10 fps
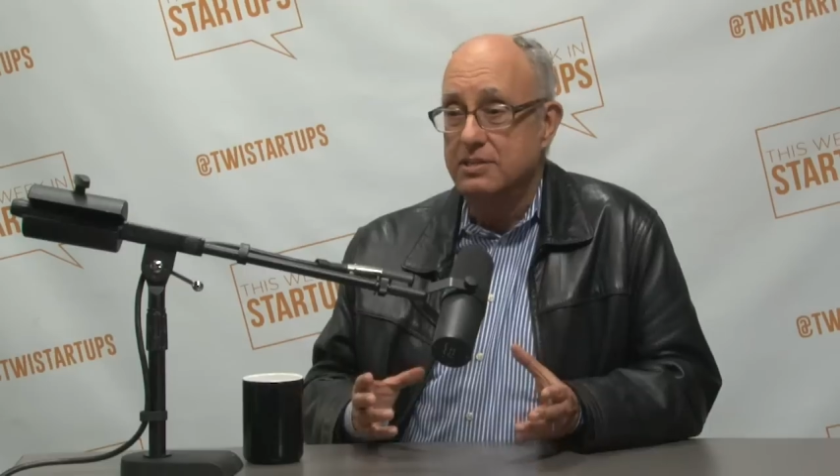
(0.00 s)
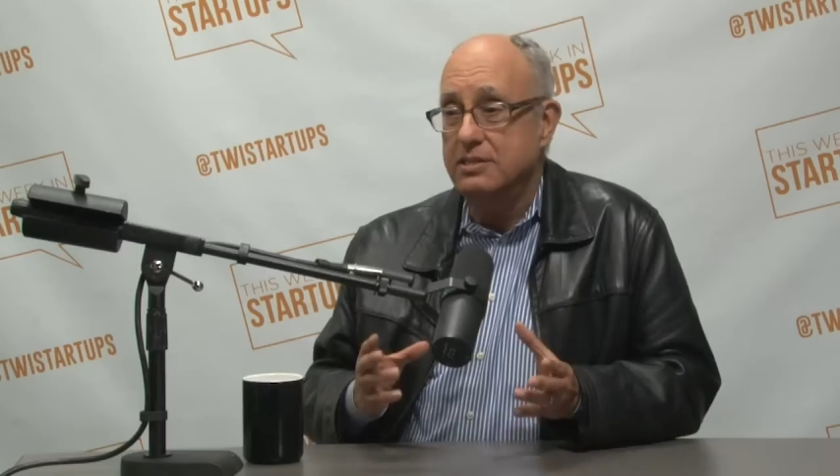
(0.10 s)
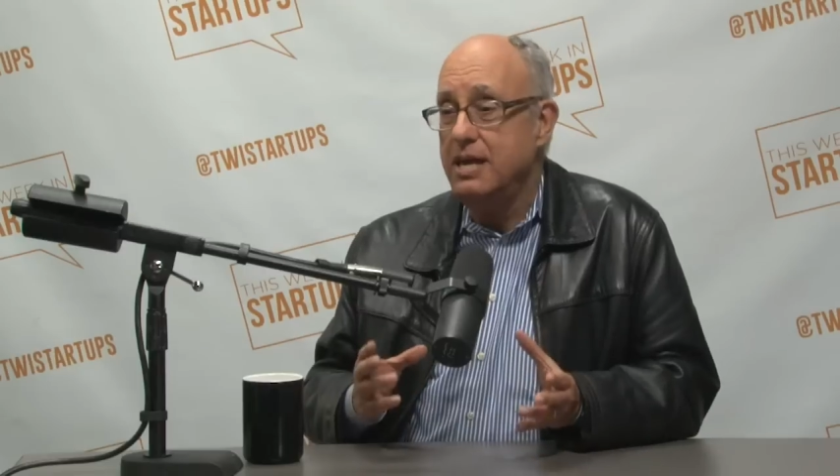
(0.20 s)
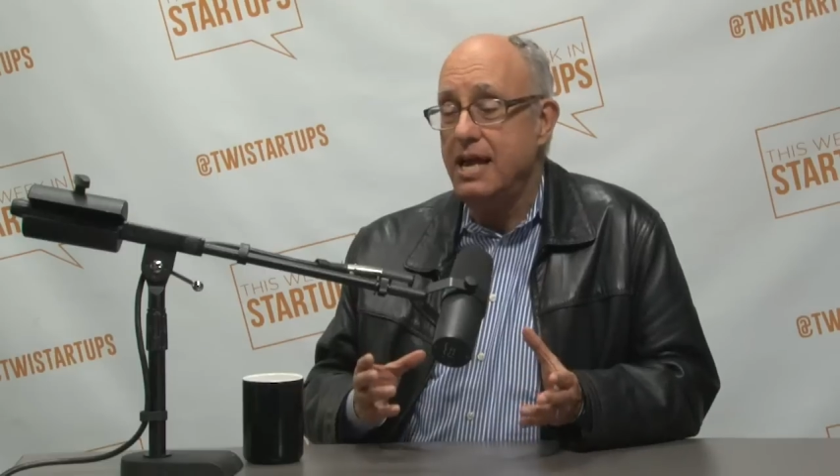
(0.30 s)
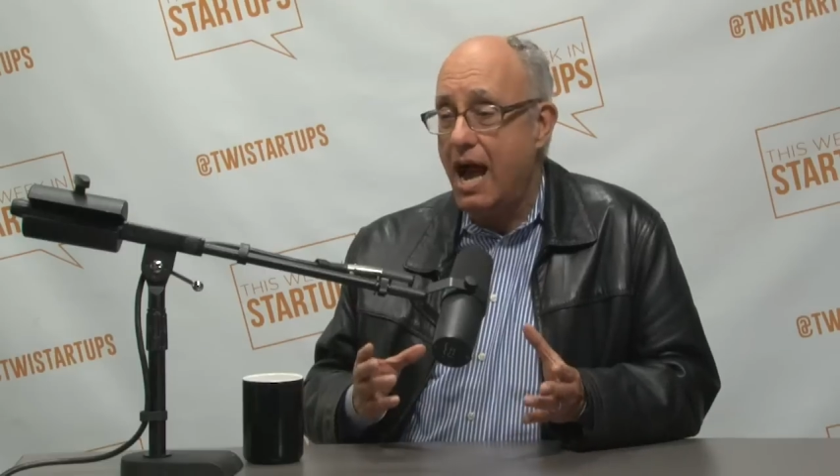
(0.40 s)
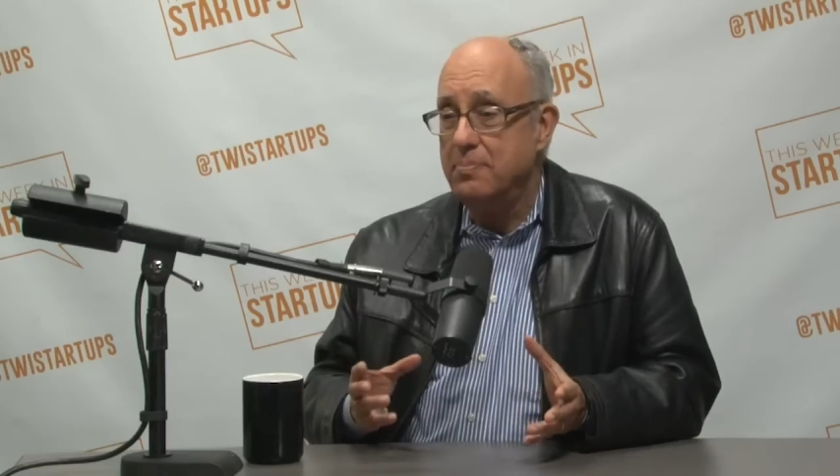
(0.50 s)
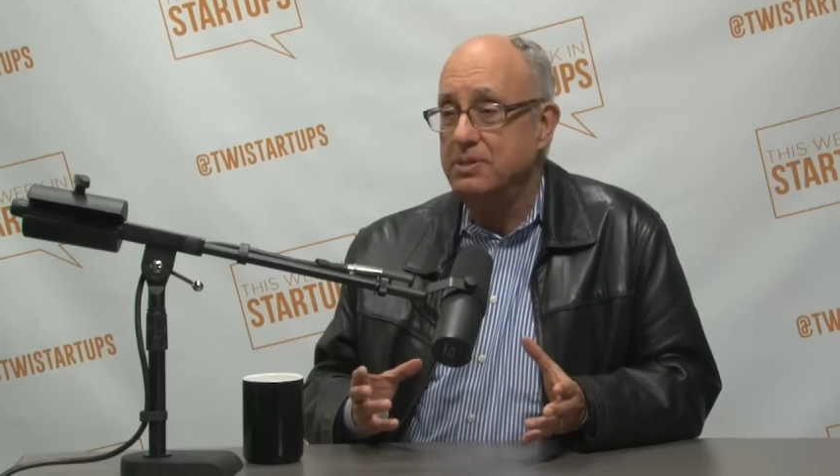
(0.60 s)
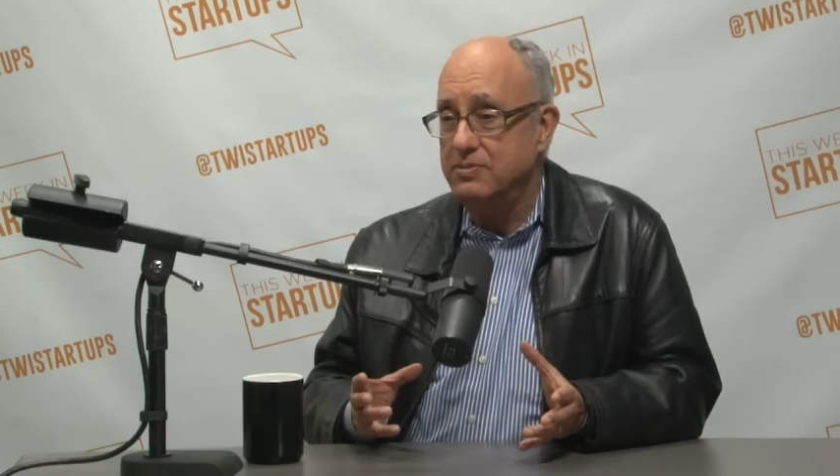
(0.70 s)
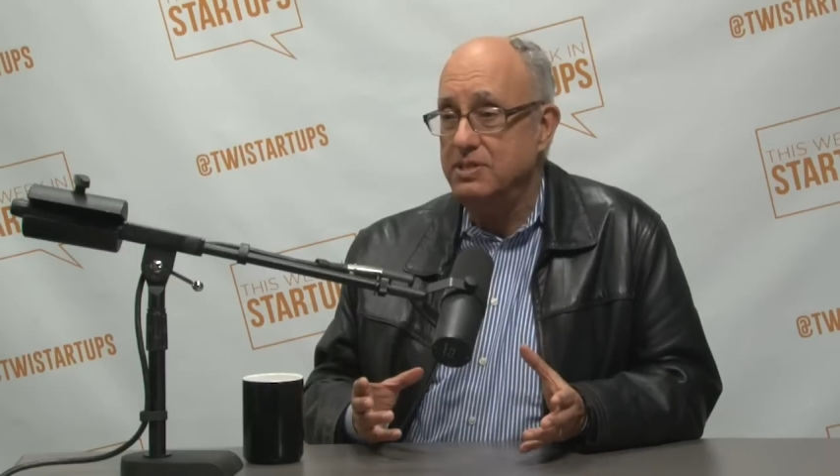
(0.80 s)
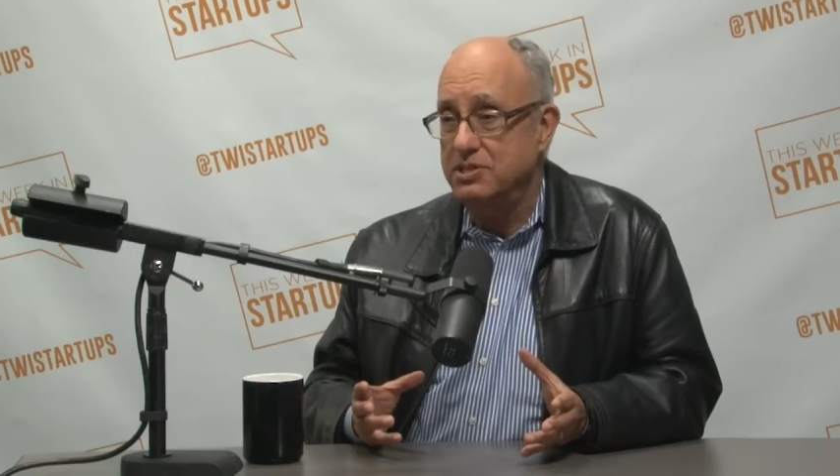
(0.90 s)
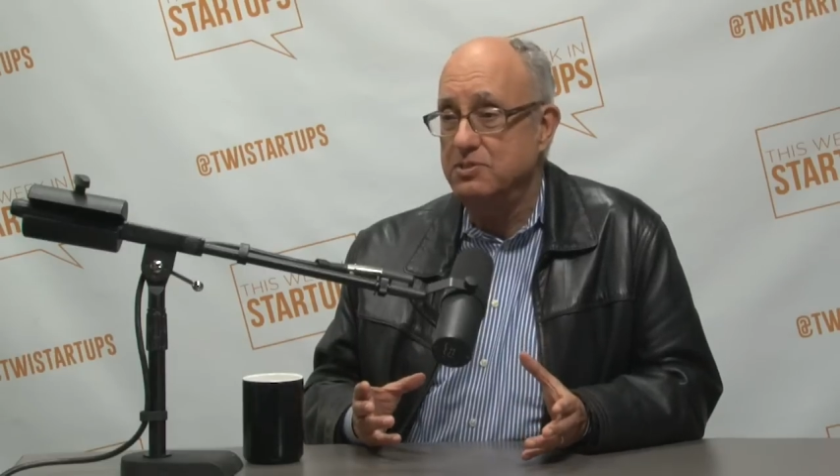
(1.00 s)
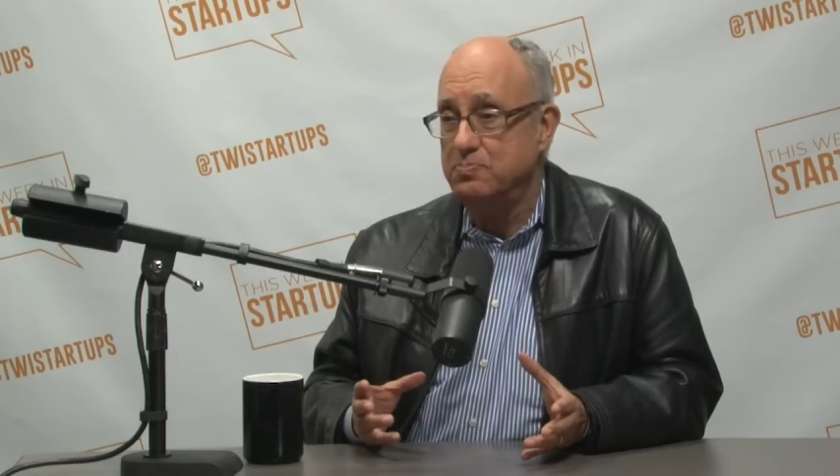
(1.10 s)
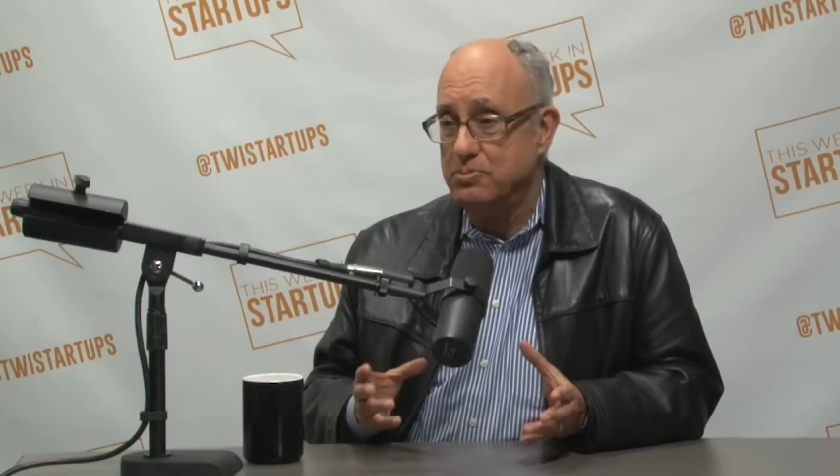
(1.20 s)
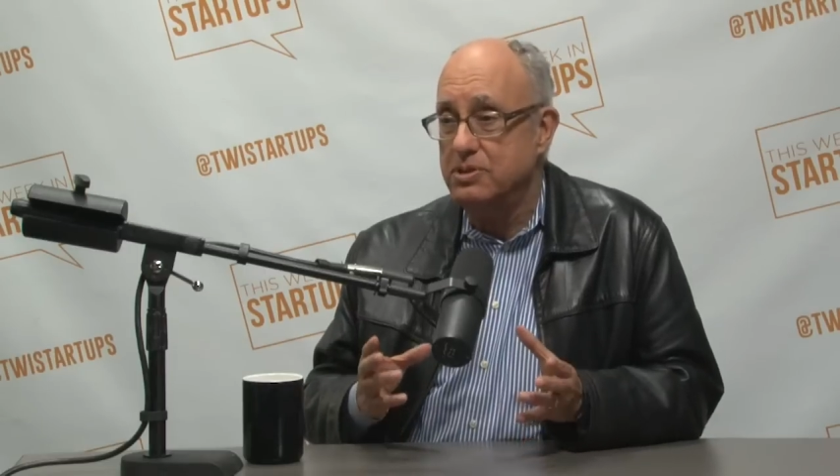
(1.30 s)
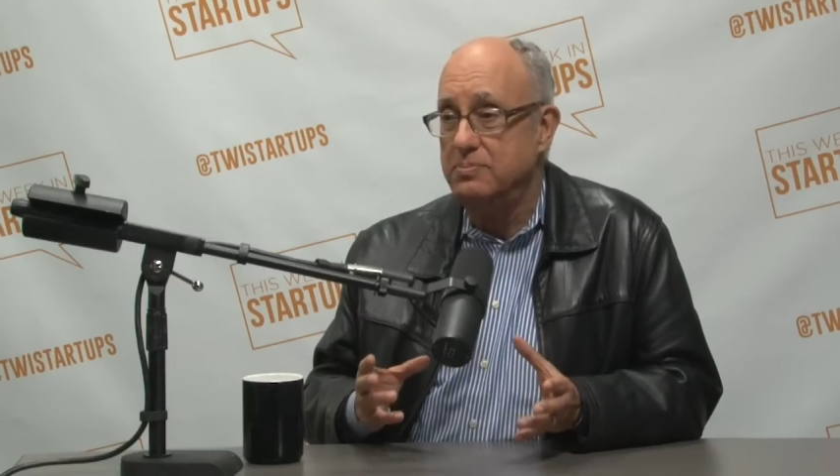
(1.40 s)
Today, I believe this is
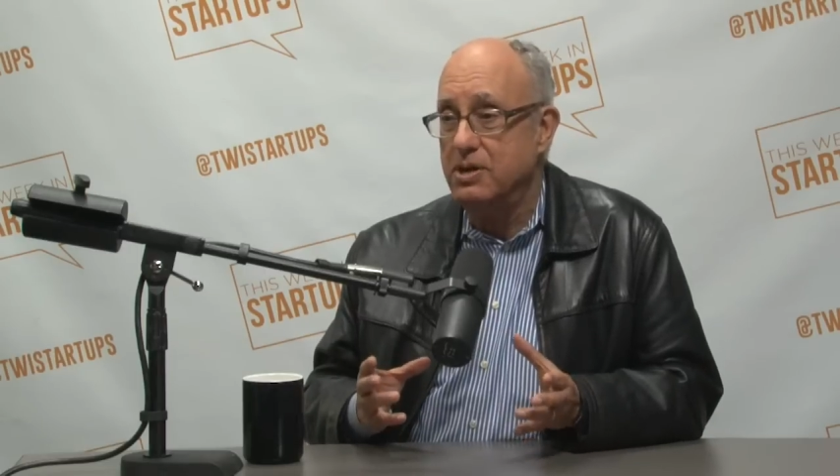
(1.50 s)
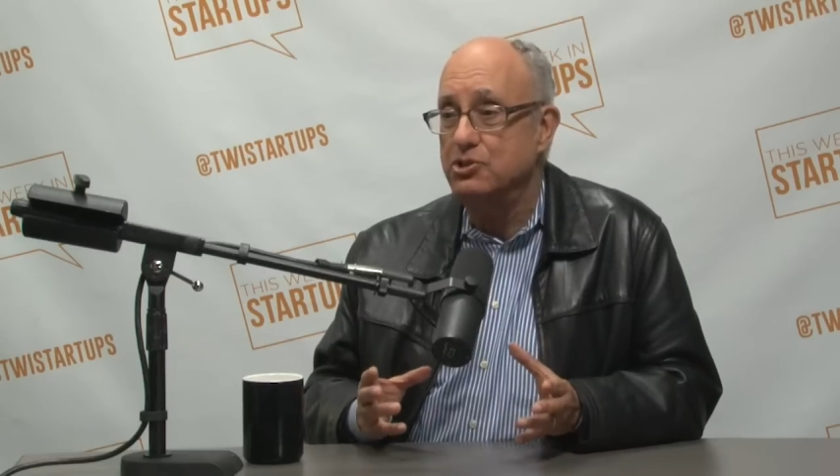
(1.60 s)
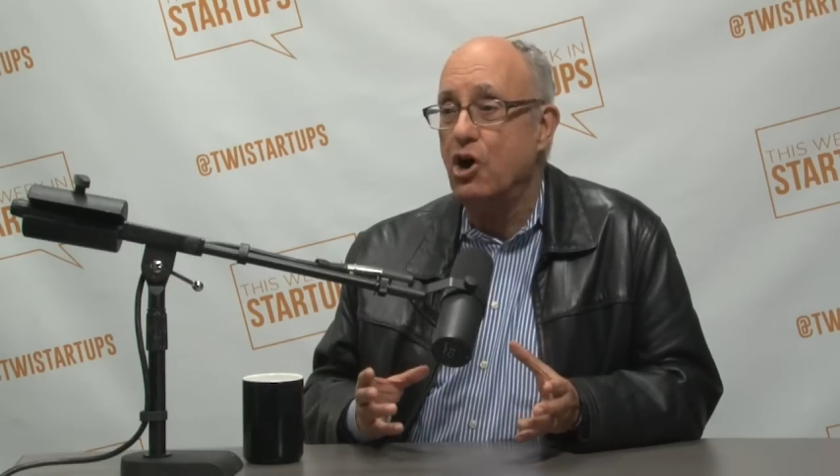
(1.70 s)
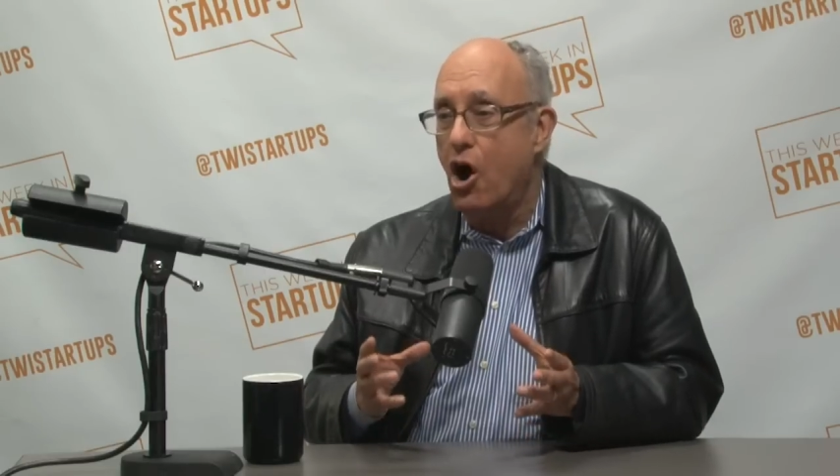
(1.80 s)
pretty much